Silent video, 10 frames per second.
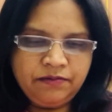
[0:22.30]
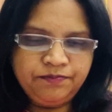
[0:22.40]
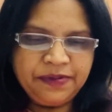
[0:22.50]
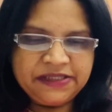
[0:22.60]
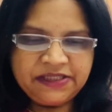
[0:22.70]

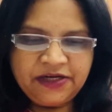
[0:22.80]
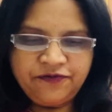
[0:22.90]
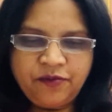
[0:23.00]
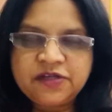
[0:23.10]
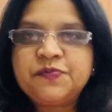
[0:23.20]
pasted
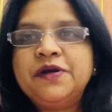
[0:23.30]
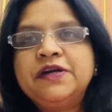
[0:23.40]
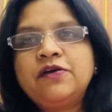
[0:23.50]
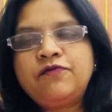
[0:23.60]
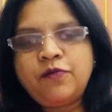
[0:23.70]
from the
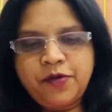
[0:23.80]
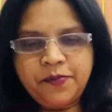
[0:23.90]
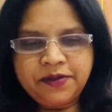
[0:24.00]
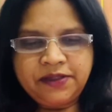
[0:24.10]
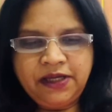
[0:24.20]
spirit of
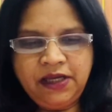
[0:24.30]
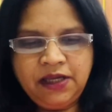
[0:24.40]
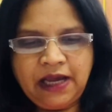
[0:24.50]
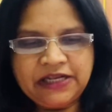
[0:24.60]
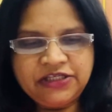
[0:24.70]
homeopathy,
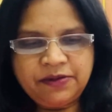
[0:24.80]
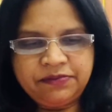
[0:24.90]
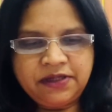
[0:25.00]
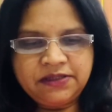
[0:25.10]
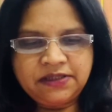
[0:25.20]
and
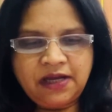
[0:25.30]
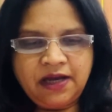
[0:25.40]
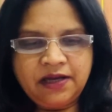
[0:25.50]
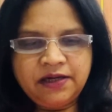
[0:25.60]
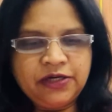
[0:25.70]
chapters
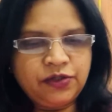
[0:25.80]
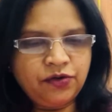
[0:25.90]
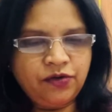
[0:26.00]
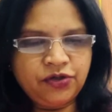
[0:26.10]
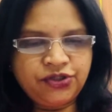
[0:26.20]
are
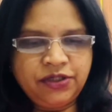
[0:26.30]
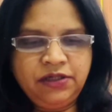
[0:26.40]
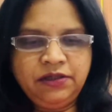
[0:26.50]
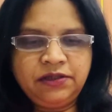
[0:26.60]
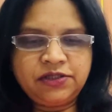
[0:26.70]
introduction,
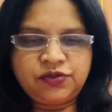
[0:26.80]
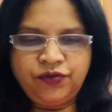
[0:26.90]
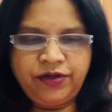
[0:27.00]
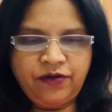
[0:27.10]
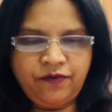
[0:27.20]
the
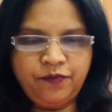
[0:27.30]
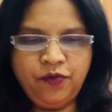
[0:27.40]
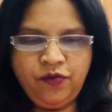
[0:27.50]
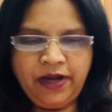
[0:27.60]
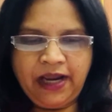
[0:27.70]
story of
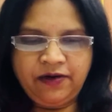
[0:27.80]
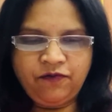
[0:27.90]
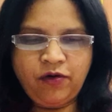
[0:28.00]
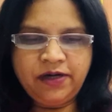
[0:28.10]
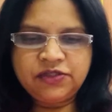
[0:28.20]
book, and
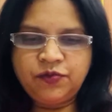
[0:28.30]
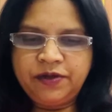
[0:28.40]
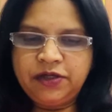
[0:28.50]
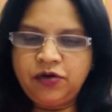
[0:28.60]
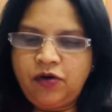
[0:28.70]
what is to be
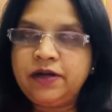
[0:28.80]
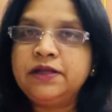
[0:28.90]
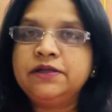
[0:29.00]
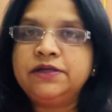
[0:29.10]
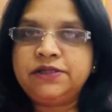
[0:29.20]
cured
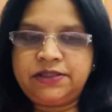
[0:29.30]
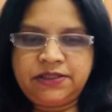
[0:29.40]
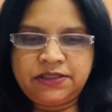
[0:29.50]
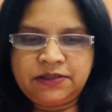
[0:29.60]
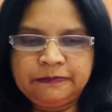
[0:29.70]
in the
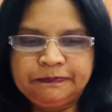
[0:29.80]
disease.